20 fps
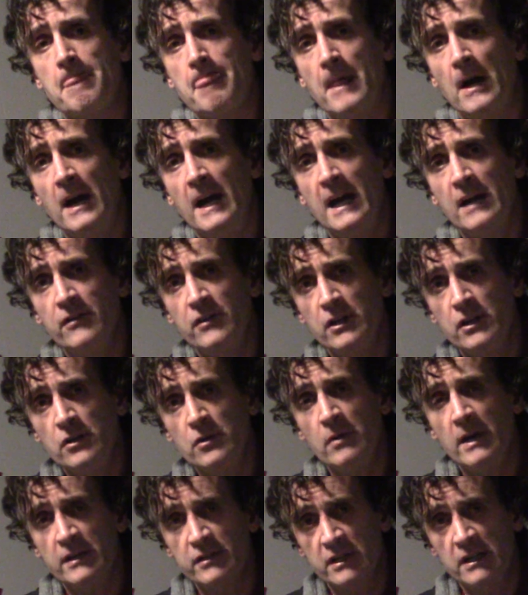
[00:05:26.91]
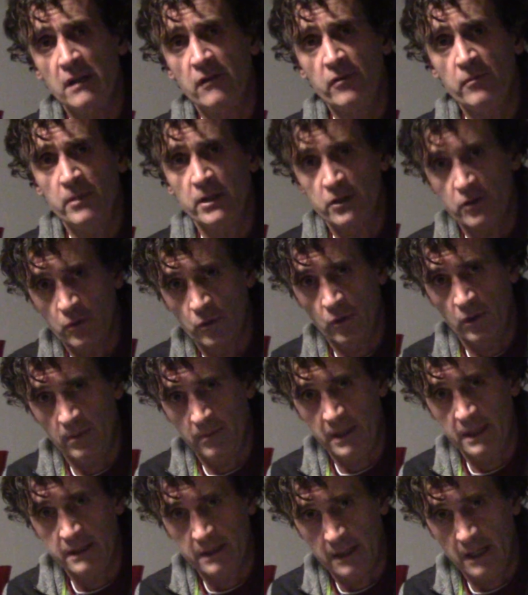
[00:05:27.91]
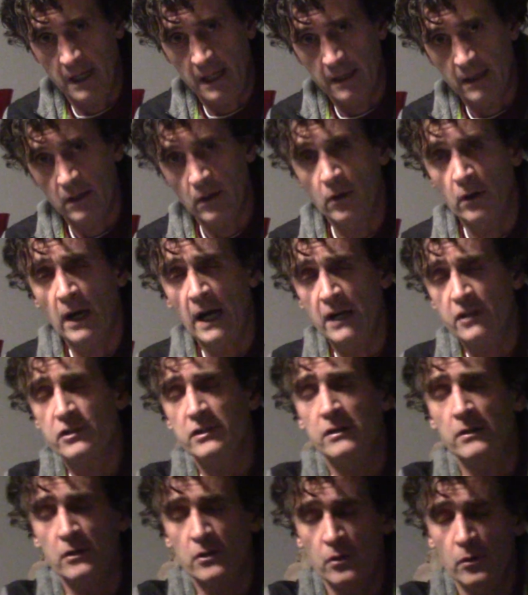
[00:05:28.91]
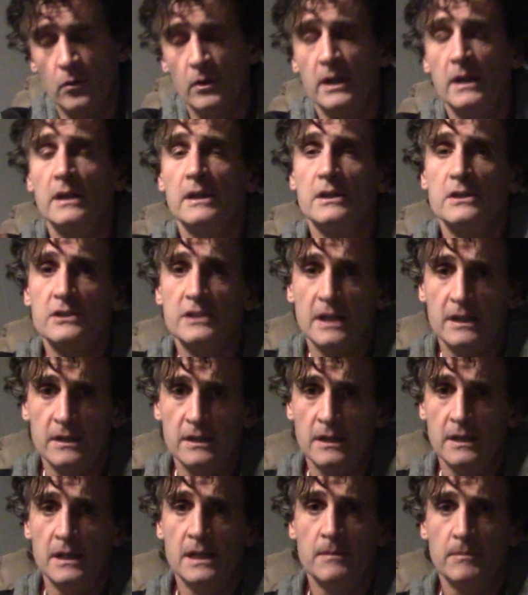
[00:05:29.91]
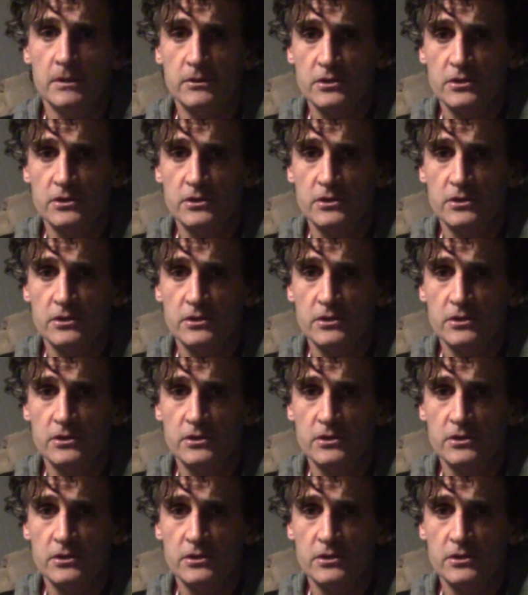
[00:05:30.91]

I had the US government calling me today, or actually not calling, sending an email.